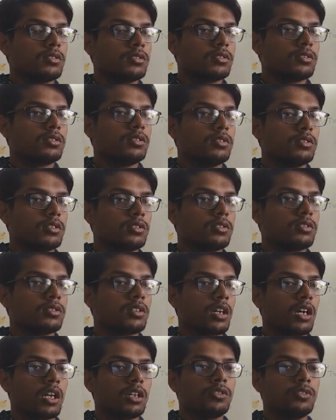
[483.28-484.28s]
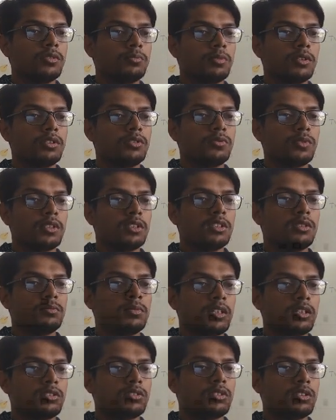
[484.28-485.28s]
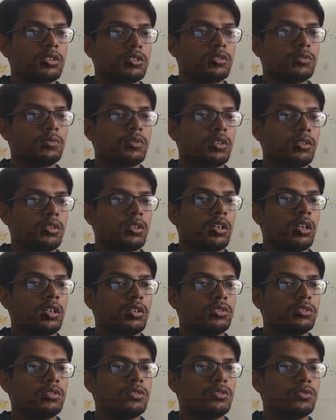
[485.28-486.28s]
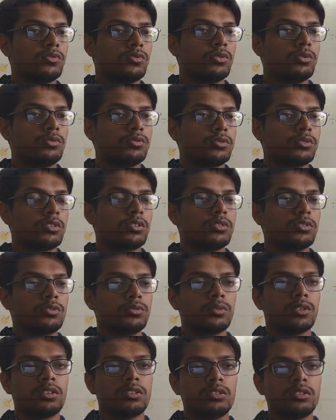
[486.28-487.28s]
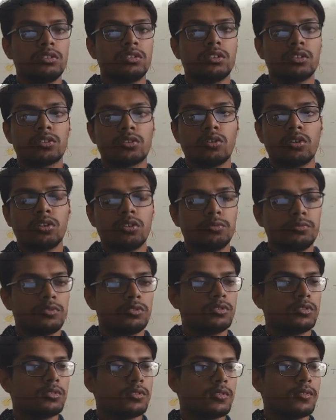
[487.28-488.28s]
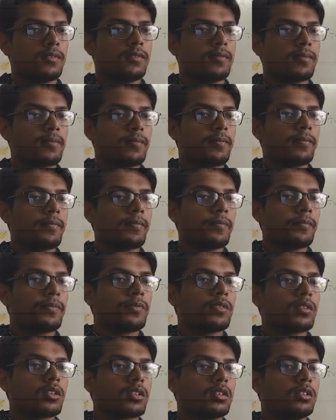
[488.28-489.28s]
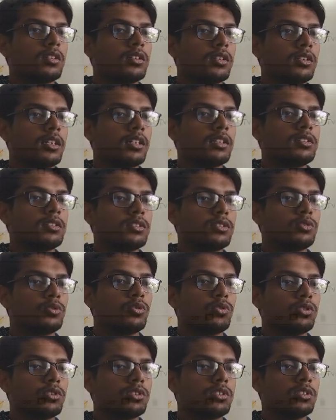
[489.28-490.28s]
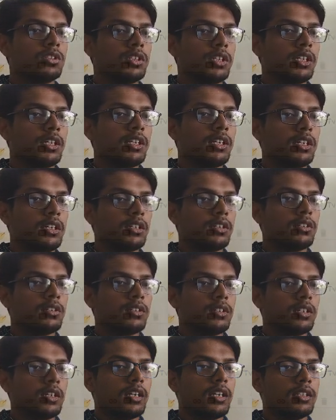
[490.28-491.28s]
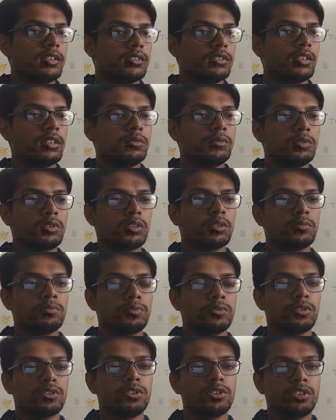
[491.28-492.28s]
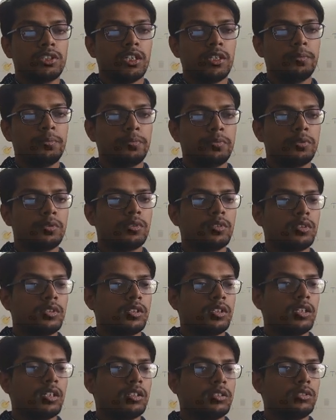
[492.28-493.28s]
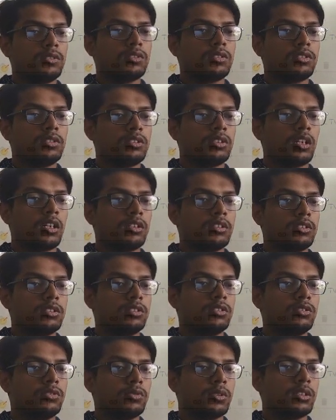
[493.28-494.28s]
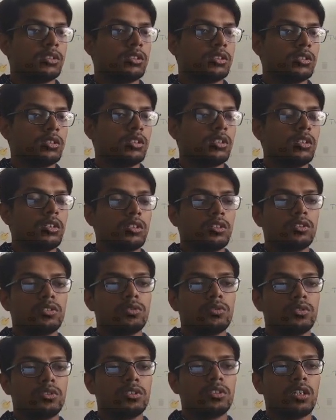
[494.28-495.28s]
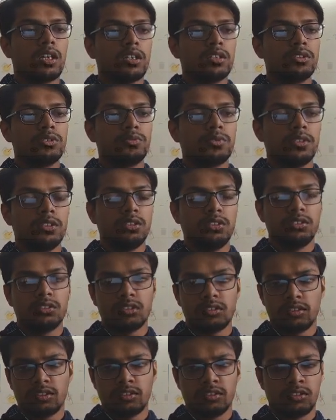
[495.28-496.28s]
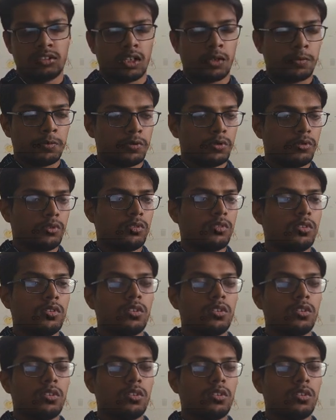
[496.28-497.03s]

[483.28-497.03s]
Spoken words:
See, this is a 100 by 20 matrix where the 100 is rows and 20 columns. Let's store this in A, and then we can put a shape, and you can see 120. So this 120 is a tuple,